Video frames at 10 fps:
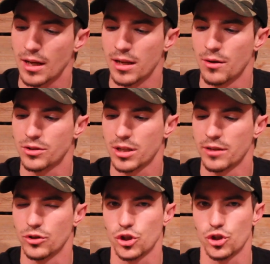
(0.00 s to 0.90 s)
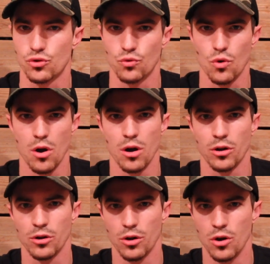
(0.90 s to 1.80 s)
And now it's kind of a
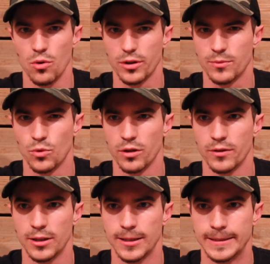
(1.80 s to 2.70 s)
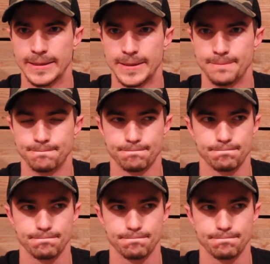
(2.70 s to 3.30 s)
stronger oak, more of a